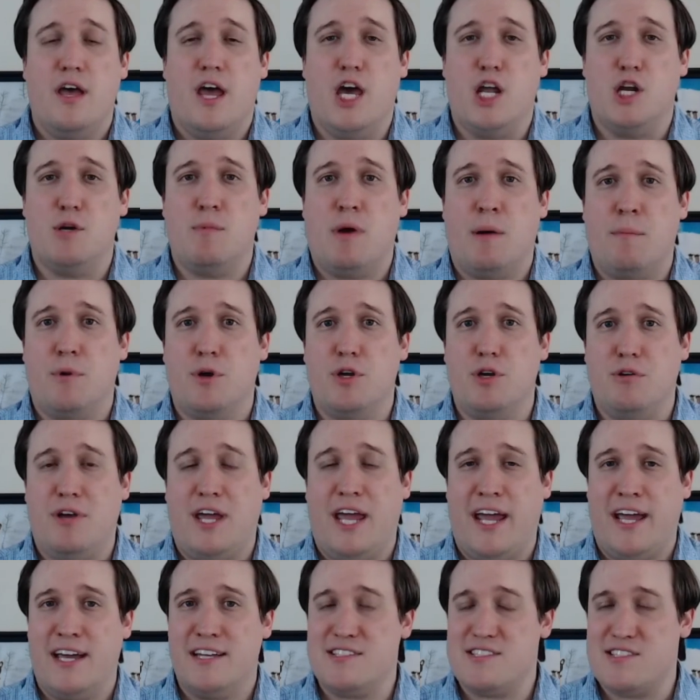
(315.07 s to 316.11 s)
and remember, you
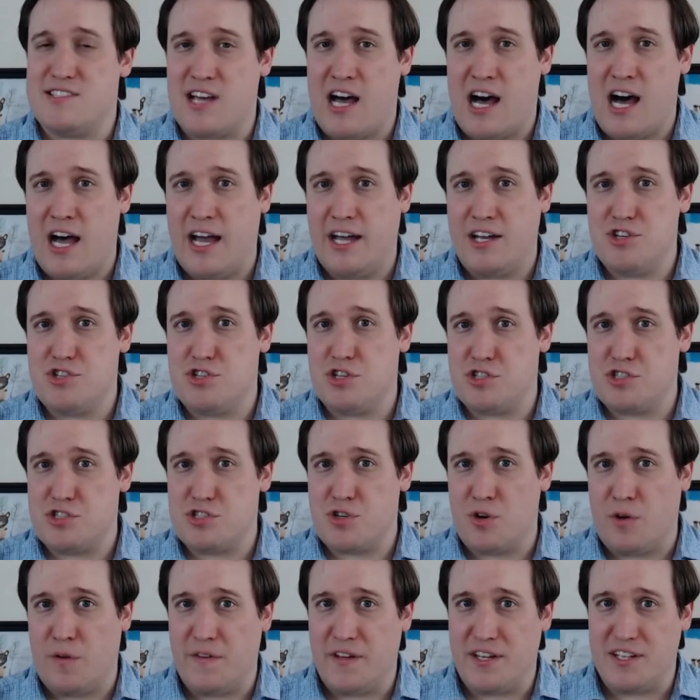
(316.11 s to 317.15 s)
can't sign
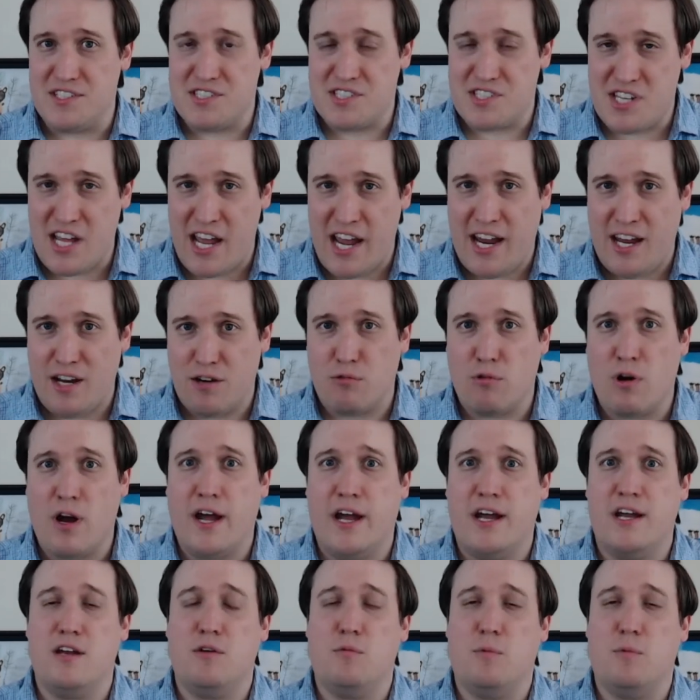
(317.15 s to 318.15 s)
just on the estate, right?